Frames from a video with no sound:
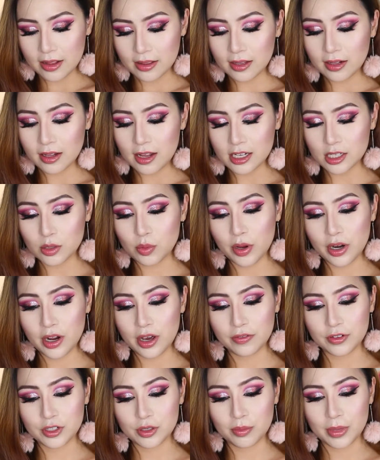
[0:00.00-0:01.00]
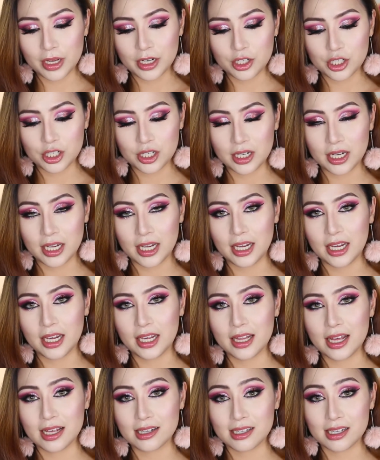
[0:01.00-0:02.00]
the last one I have to mention here
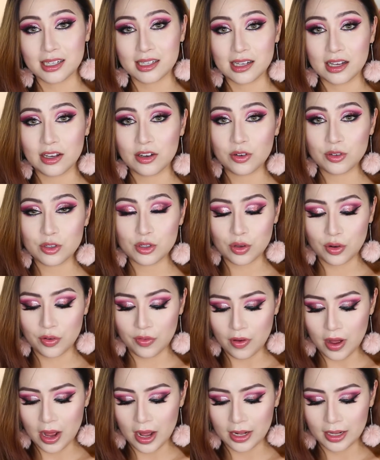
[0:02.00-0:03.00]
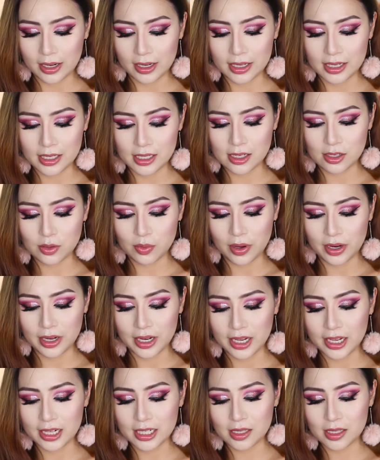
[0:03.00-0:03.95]
that's a single sort of highlighter is this one here.